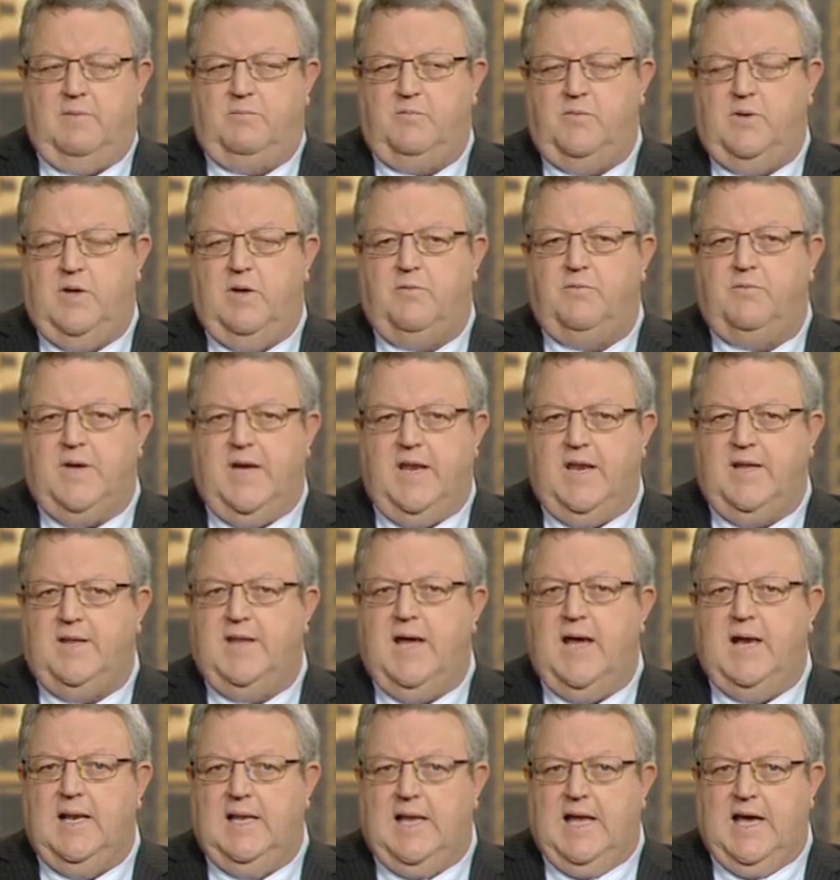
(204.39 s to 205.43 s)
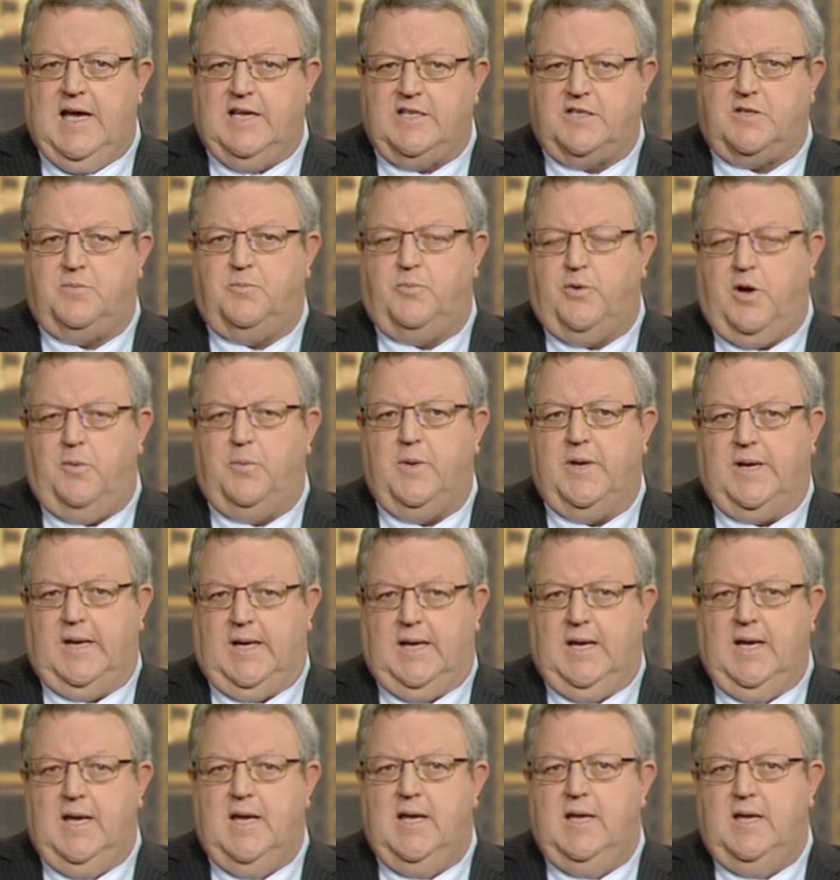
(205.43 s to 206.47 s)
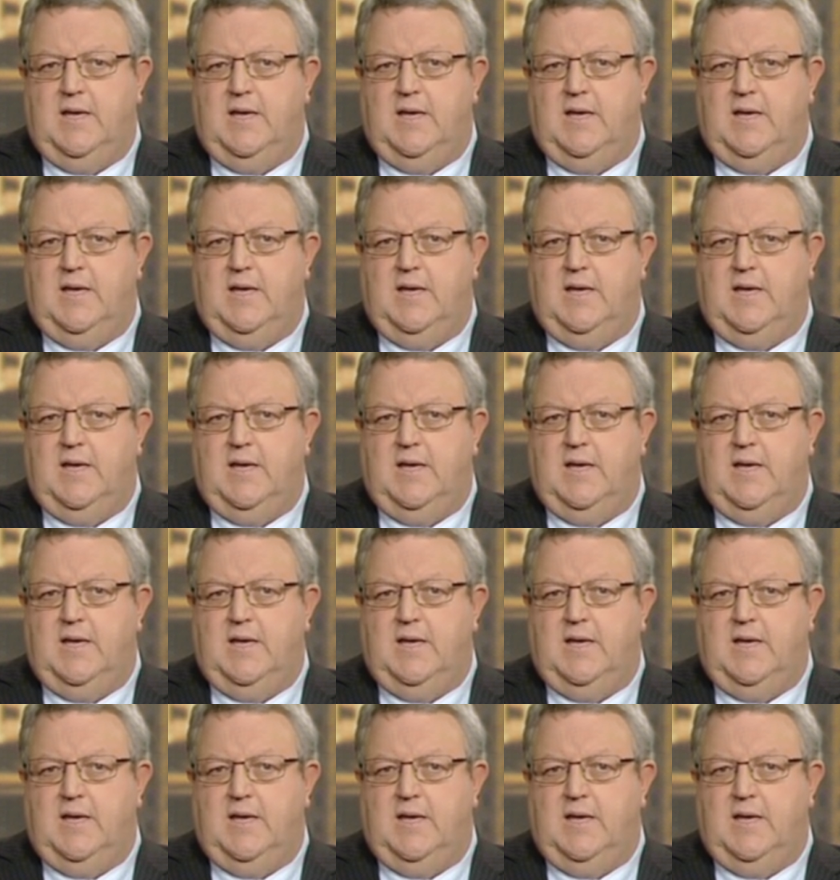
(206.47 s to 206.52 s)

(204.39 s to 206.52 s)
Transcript: getting that last property